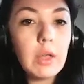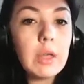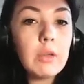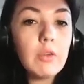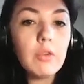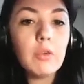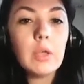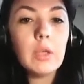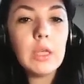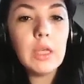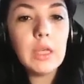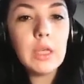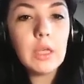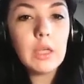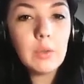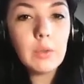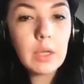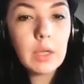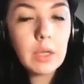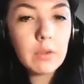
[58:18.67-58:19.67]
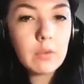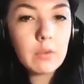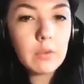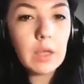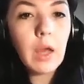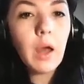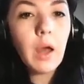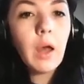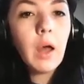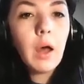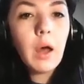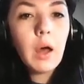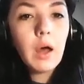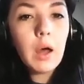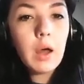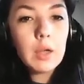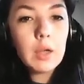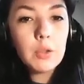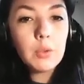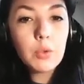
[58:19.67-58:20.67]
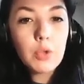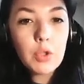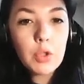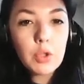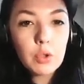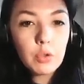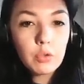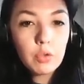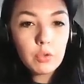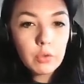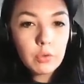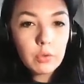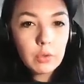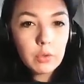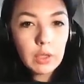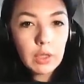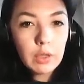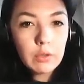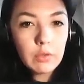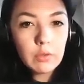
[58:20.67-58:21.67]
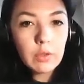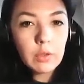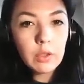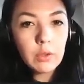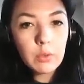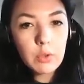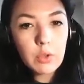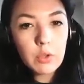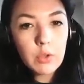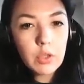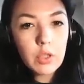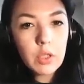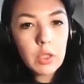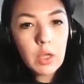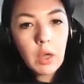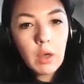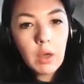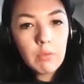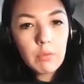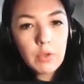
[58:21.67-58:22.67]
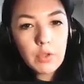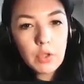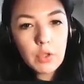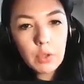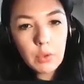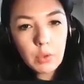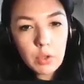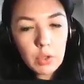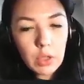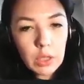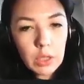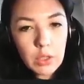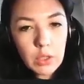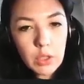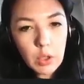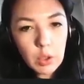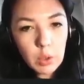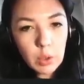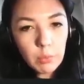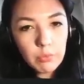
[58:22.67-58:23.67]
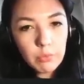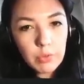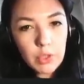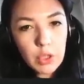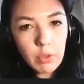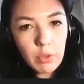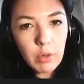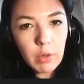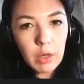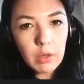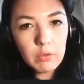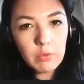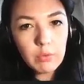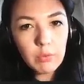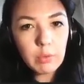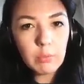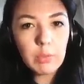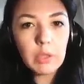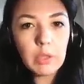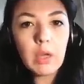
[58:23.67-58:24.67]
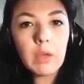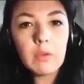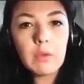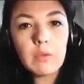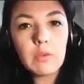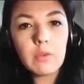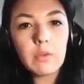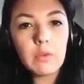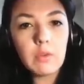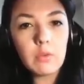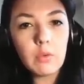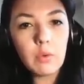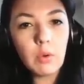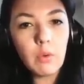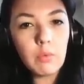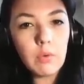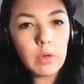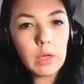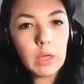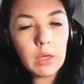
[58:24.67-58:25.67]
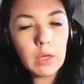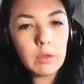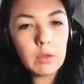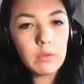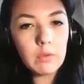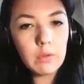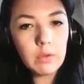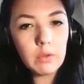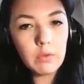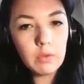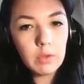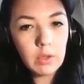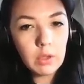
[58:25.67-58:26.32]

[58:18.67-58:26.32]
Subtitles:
And so here you can see uterus, yes, uterus with uterine tube which arises from it, and this is ovary, and this